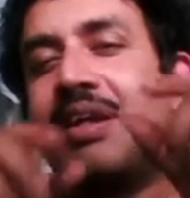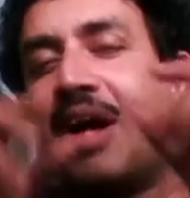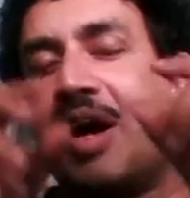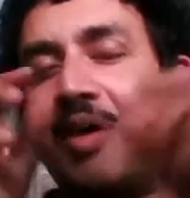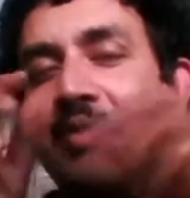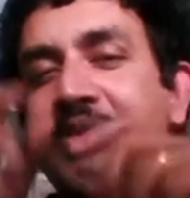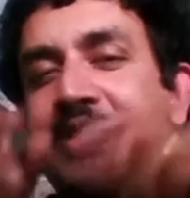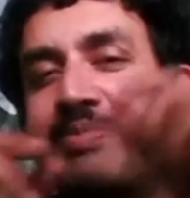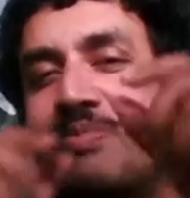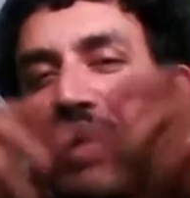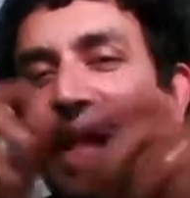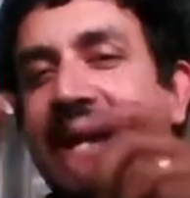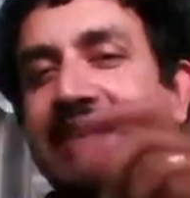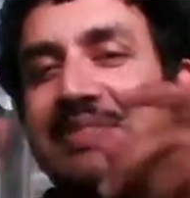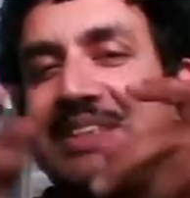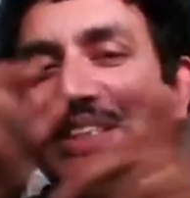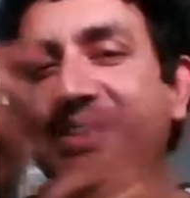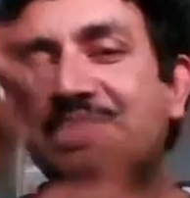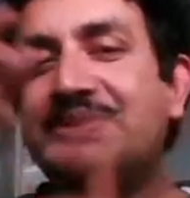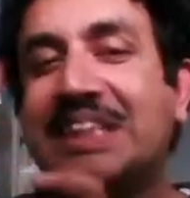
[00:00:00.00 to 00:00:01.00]
how many
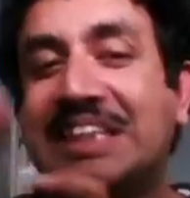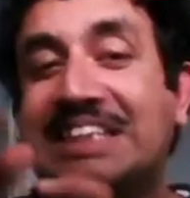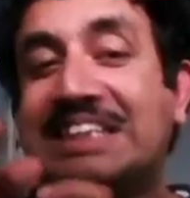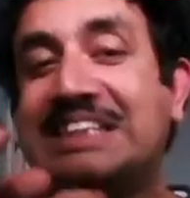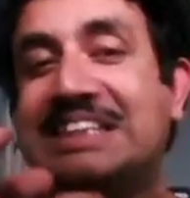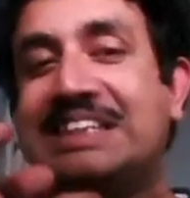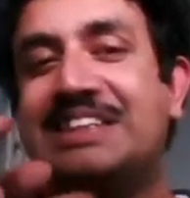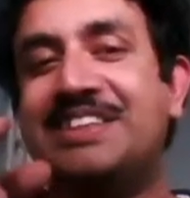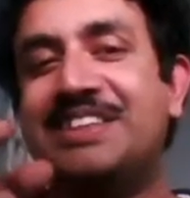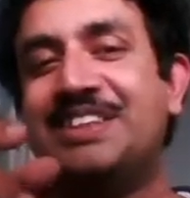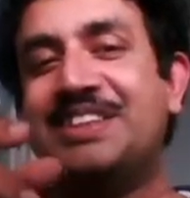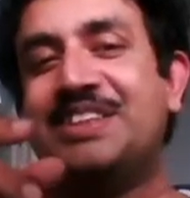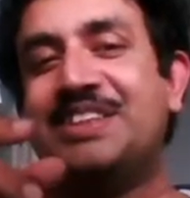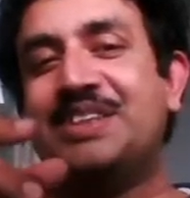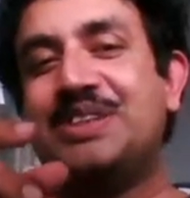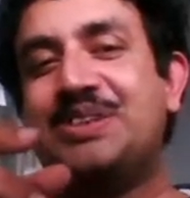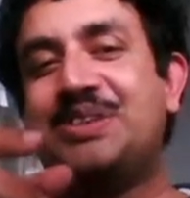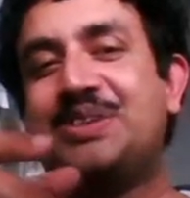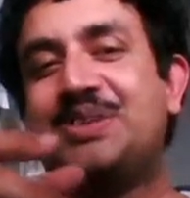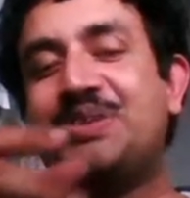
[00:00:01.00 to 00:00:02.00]
primes you need
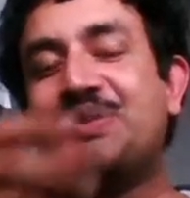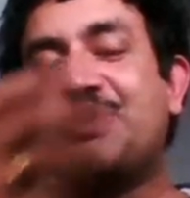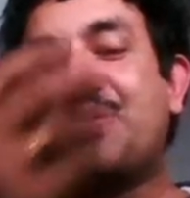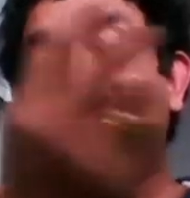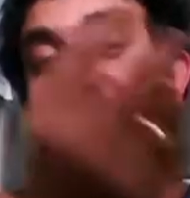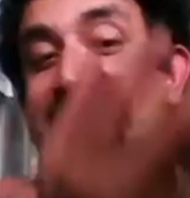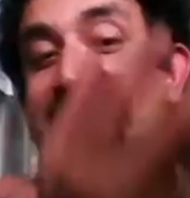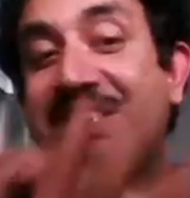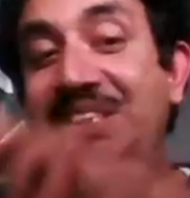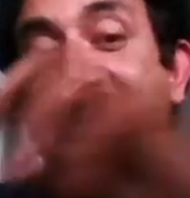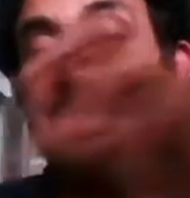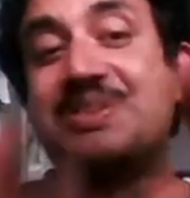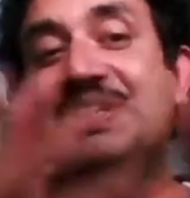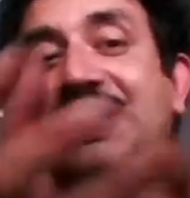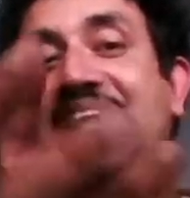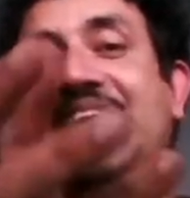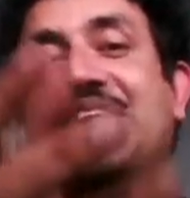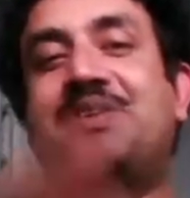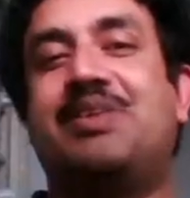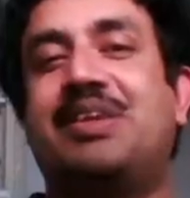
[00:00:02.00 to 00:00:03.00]
to constitute
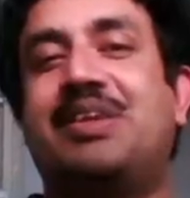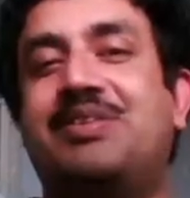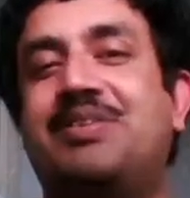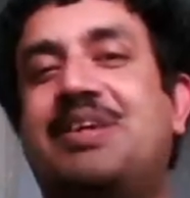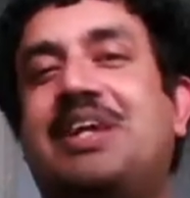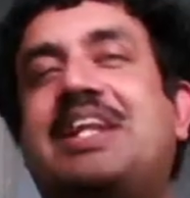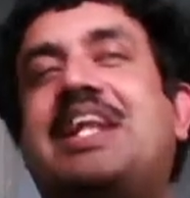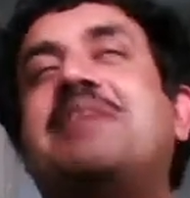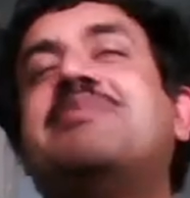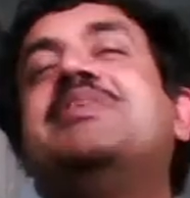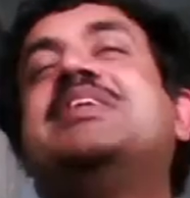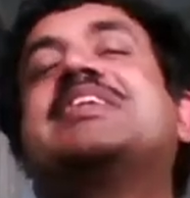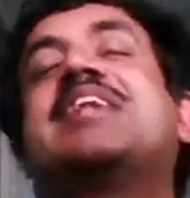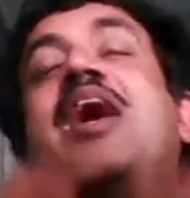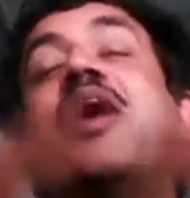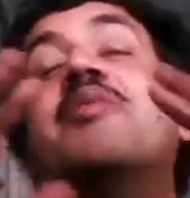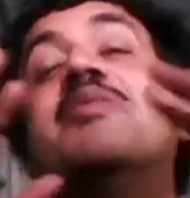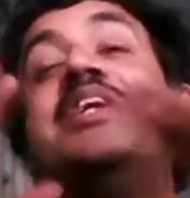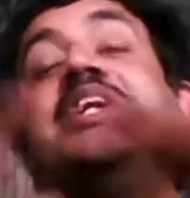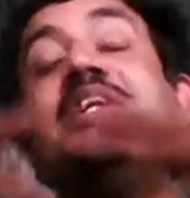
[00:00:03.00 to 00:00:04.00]
that one. That means
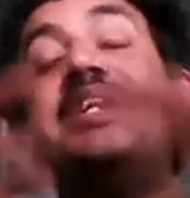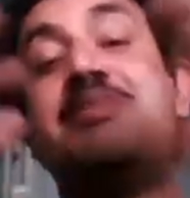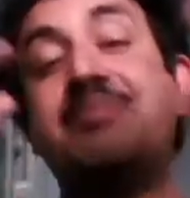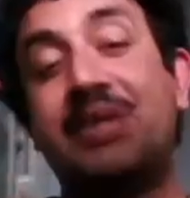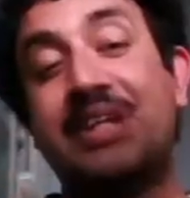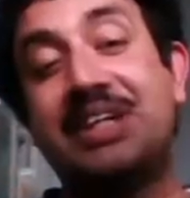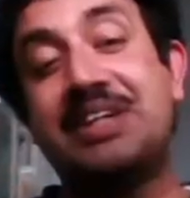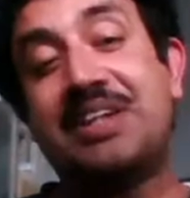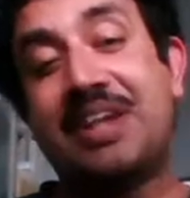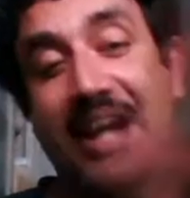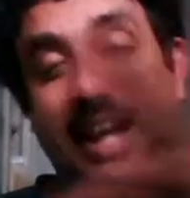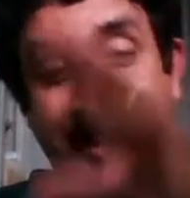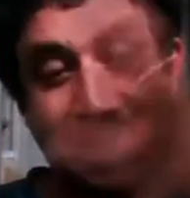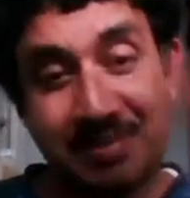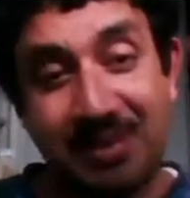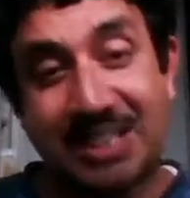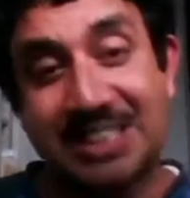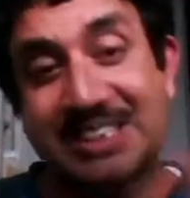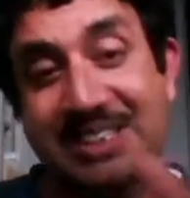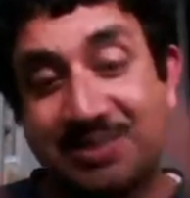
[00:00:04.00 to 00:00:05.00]
how many independent
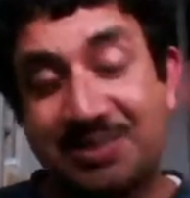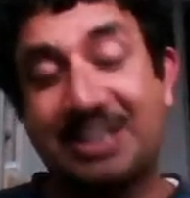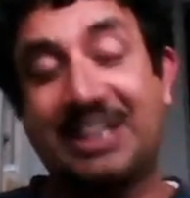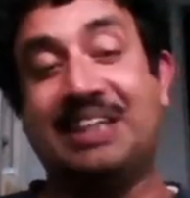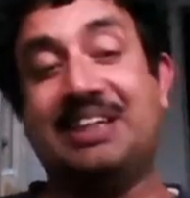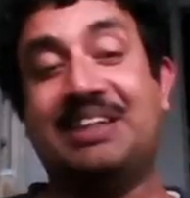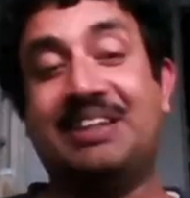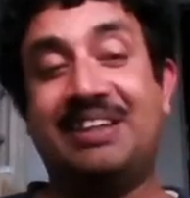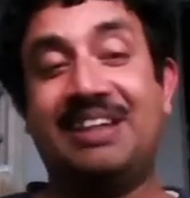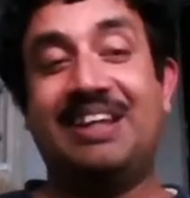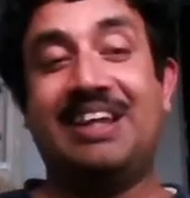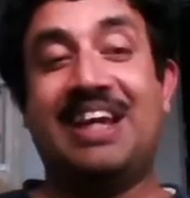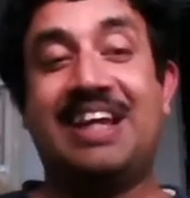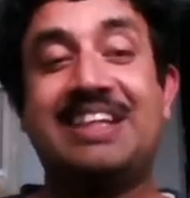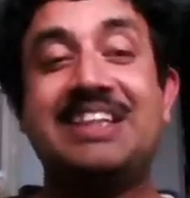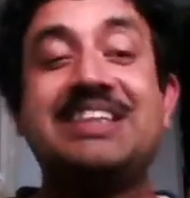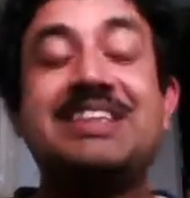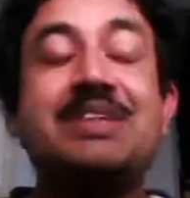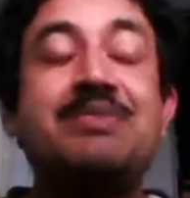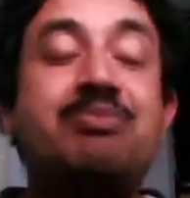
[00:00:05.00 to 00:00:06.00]
dynamics you need,
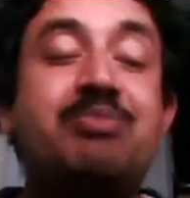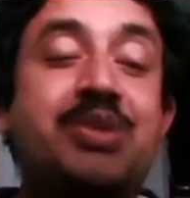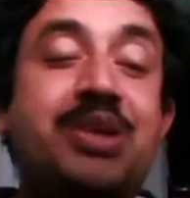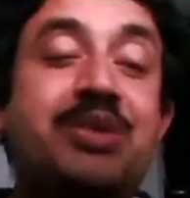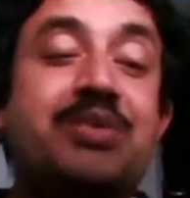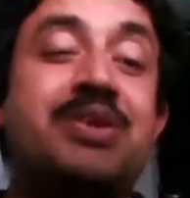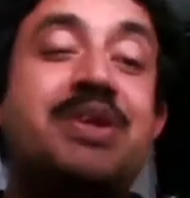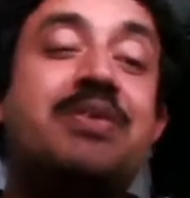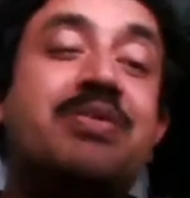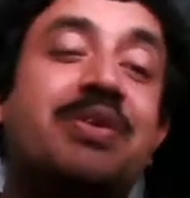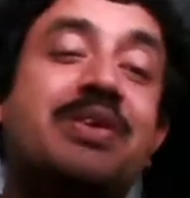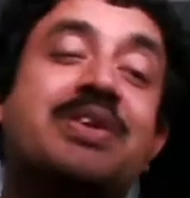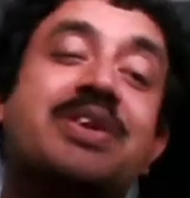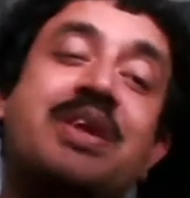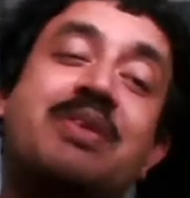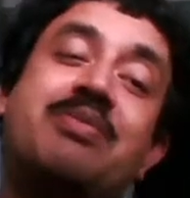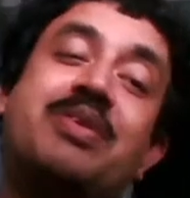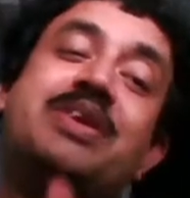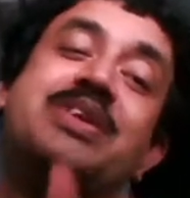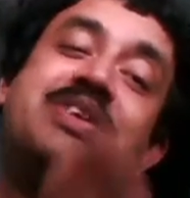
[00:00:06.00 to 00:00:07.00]
and it's a beautiful
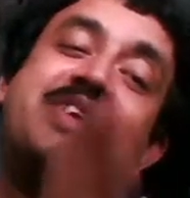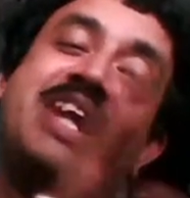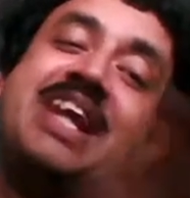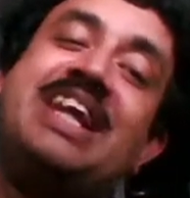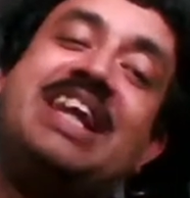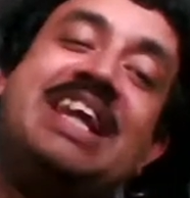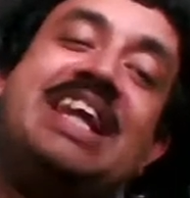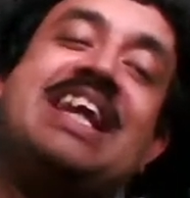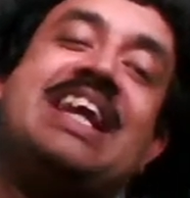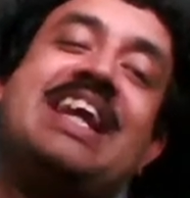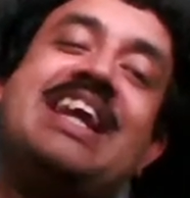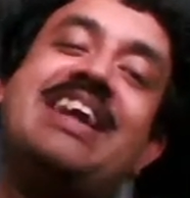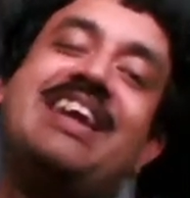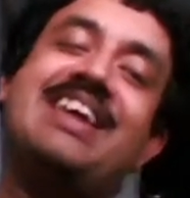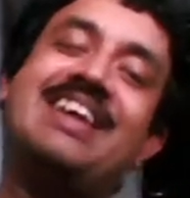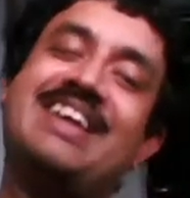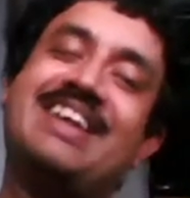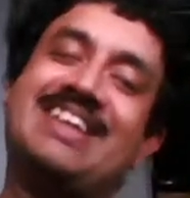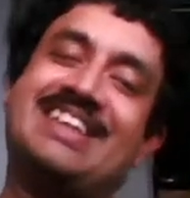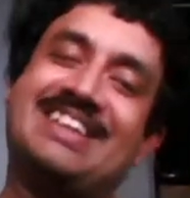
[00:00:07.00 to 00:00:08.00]
3.3e
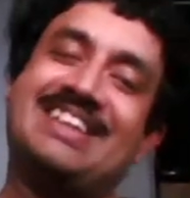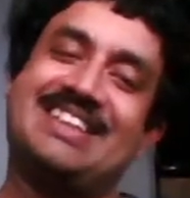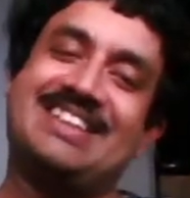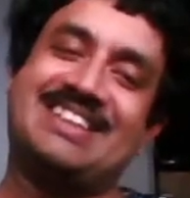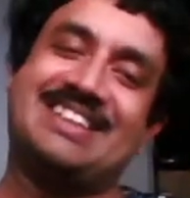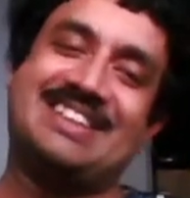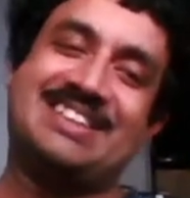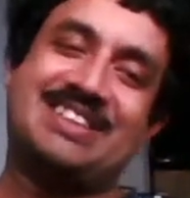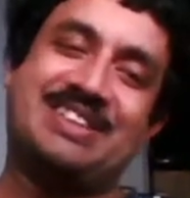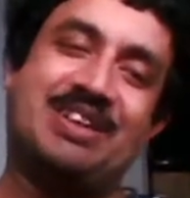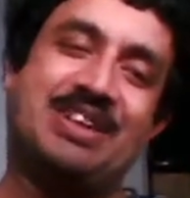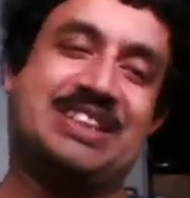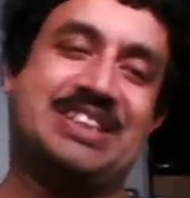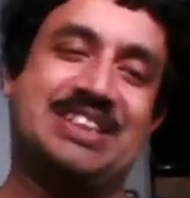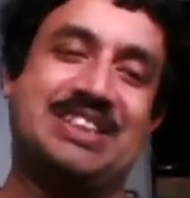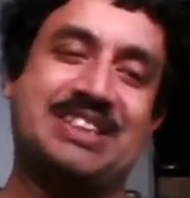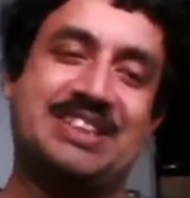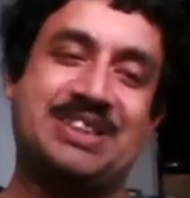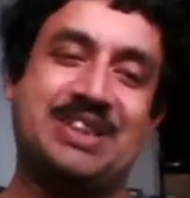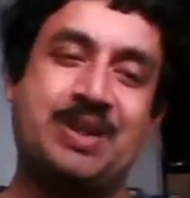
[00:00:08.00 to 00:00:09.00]

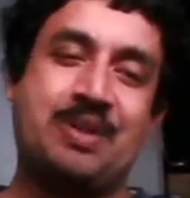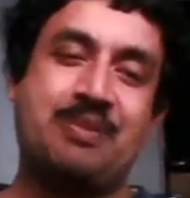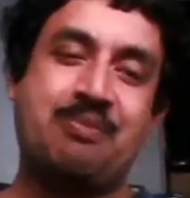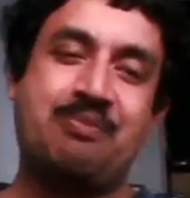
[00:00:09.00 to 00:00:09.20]
choices.